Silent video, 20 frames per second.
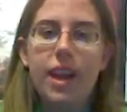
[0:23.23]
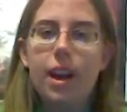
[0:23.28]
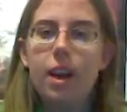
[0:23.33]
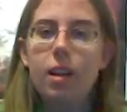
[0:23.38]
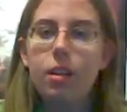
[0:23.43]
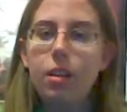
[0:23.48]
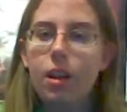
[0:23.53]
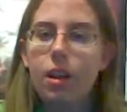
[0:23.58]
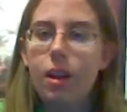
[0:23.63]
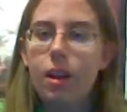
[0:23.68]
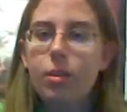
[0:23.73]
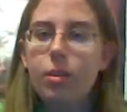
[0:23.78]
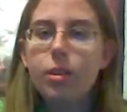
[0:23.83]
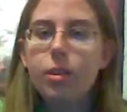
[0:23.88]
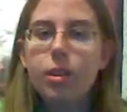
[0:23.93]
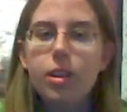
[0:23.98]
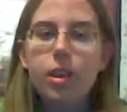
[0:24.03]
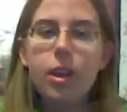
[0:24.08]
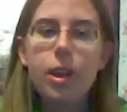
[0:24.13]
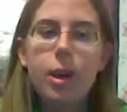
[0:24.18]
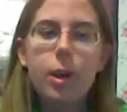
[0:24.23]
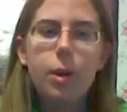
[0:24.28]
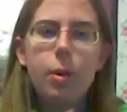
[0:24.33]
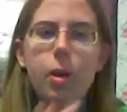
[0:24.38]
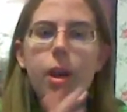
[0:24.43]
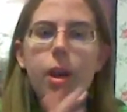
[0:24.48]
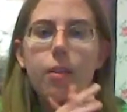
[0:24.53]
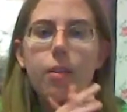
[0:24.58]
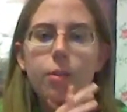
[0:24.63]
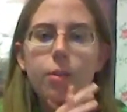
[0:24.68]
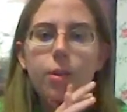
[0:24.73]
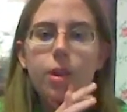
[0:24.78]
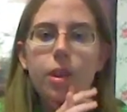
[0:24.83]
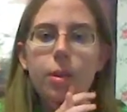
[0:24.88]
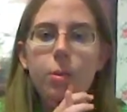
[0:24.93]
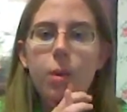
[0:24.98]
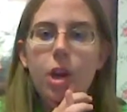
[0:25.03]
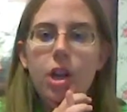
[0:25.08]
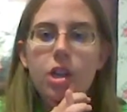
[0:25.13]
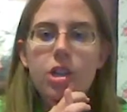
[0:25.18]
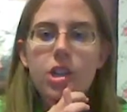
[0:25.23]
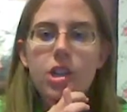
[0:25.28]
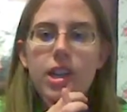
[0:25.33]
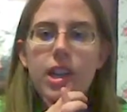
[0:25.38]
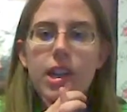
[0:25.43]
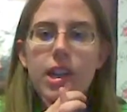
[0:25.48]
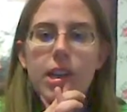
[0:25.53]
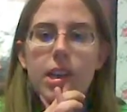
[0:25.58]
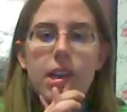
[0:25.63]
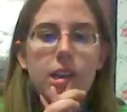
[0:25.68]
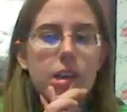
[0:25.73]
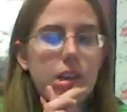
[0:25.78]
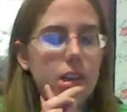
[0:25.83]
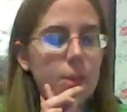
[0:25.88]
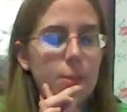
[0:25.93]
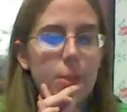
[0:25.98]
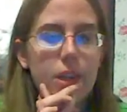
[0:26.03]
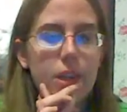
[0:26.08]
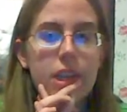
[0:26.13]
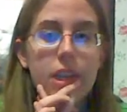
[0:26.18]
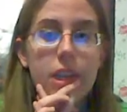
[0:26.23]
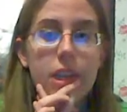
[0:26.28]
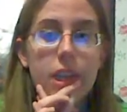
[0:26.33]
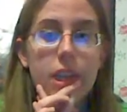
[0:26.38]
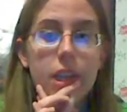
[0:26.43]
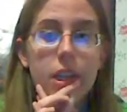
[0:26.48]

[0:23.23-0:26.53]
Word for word: I don't know. We haven't really watched it yet, but